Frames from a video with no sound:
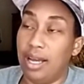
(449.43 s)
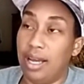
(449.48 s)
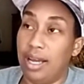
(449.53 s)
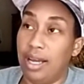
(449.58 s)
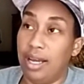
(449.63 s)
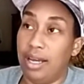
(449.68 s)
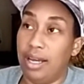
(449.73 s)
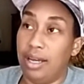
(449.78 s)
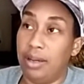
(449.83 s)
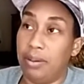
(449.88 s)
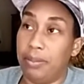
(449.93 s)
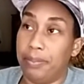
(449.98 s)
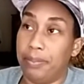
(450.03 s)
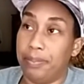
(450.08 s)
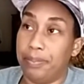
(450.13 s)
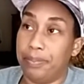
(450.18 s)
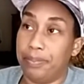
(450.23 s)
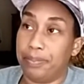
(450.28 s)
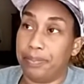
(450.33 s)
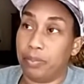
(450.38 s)

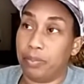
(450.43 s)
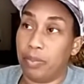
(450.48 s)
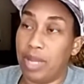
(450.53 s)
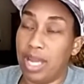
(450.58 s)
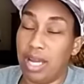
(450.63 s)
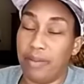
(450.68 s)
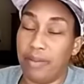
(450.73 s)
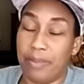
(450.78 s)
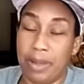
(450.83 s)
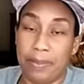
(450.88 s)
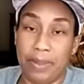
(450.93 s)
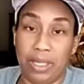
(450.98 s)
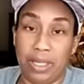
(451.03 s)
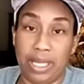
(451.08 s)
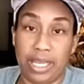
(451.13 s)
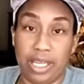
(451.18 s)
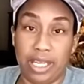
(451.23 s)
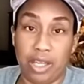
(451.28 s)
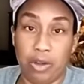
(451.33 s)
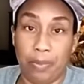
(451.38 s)
Um we have
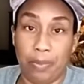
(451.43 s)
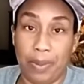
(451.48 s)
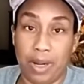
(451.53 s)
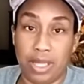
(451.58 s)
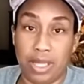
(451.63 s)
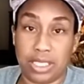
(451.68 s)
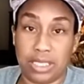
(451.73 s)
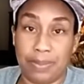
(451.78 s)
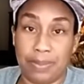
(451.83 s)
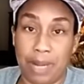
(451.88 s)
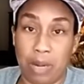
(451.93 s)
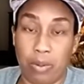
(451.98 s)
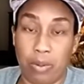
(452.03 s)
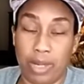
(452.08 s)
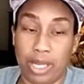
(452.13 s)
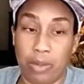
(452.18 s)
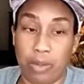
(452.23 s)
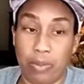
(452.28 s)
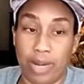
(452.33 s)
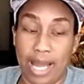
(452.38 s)
Maybelline coupons is buy
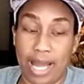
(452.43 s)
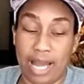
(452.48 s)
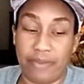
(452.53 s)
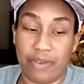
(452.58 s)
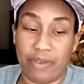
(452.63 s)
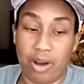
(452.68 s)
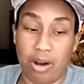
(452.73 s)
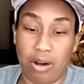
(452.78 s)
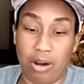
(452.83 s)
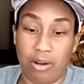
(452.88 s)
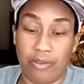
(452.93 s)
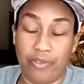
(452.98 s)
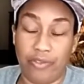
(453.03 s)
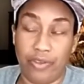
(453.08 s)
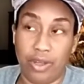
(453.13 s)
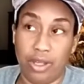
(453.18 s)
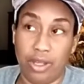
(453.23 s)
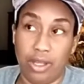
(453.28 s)
one get one half off.